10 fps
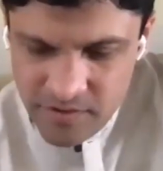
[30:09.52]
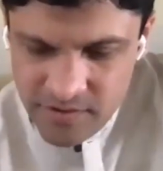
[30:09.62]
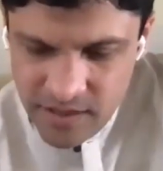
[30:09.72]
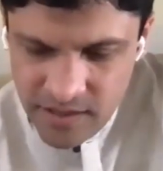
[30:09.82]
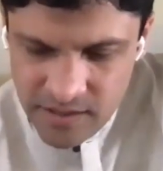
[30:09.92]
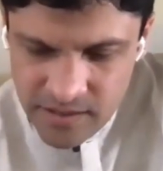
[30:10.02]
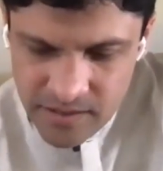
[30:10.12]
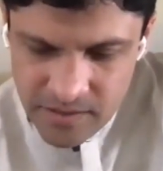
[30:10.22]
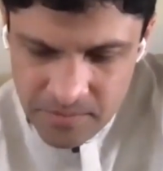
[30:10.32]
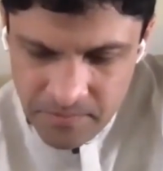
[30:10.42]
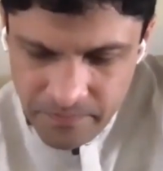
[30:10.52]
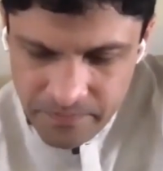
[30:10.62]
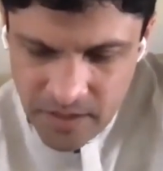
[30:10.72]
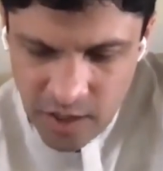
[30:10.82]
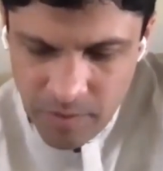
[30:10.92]
would say,
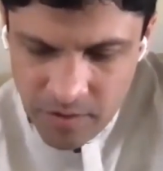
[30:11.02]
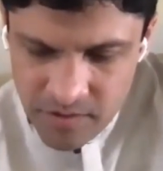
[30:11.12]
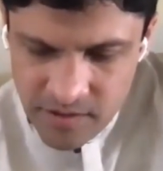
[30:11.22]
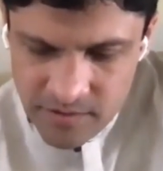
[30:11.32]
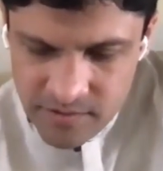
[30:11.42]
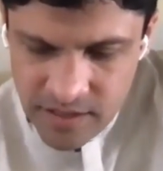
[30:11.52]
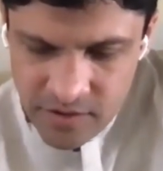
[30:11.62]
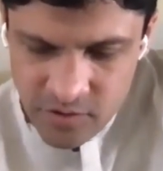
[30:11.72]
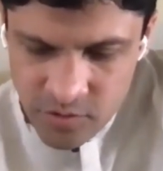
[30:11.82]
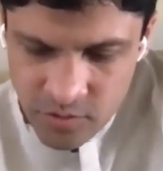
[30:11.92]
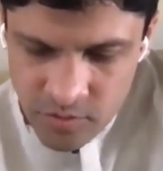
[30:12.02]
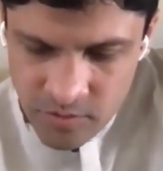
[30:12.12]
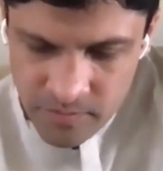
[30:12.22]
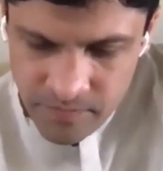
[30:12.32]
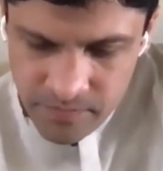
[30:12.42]
how about this, that
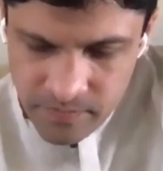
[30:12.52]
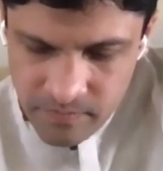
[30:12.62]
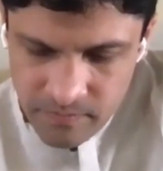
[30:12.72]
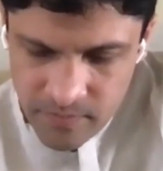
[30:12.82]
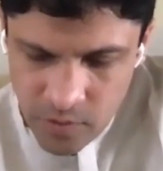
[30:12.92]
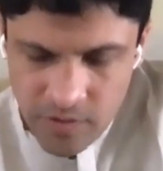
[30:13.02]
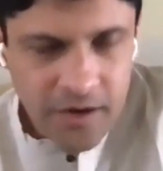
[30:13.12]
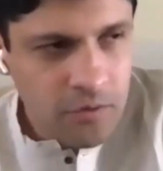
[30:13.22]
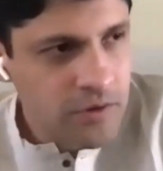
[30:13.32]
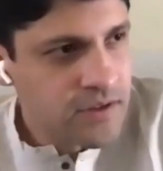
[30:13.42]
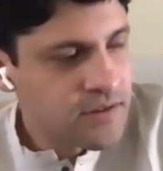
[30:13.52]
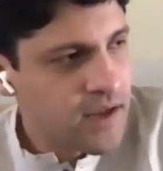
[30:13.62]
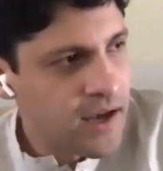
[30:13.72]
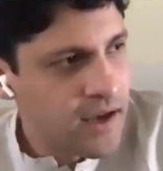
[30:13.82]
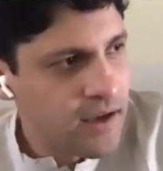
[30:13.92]
you, because I do this,
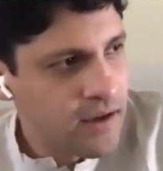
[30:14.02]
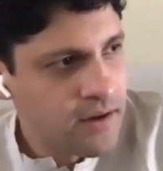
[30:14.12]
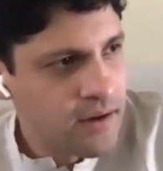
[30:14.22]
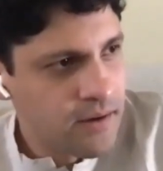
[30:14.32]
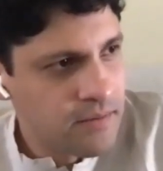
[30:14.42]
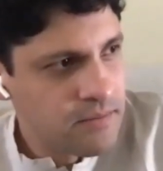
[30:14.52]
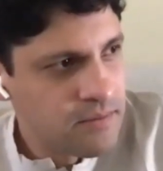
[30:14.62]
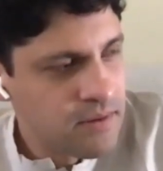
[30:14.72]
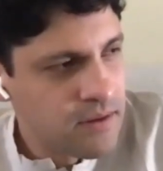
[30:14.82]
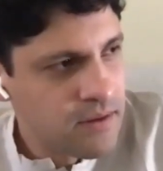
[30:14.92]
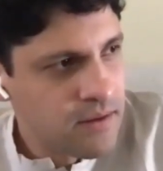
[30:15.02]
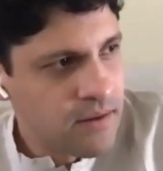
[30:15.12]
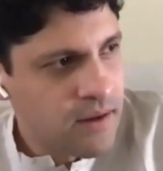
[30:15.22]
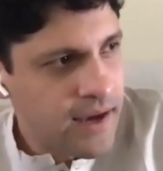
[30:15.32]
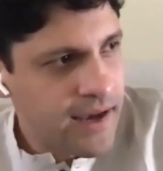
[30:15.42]
I
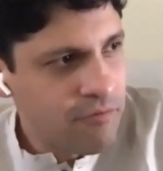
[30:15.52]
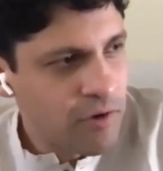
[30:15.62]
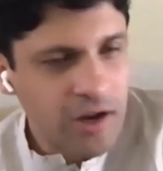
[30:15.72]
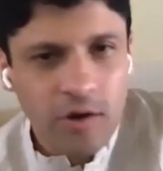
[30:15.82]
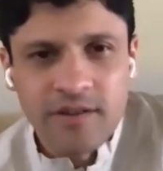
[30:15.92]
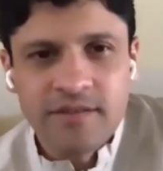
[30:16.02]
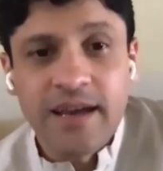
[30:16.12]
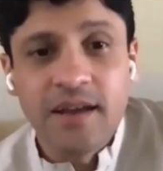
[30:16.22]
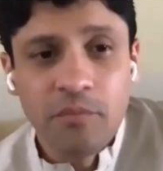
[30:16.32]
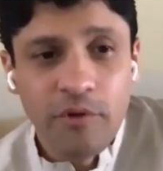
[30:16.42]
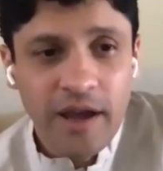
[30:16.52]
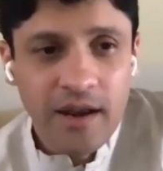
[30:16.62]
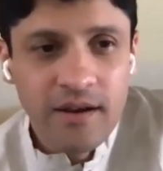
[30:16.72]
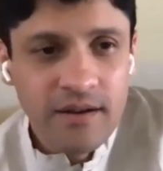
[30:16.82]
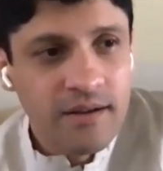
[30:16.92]
have what I call a second
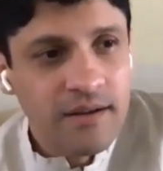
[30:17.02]
brain.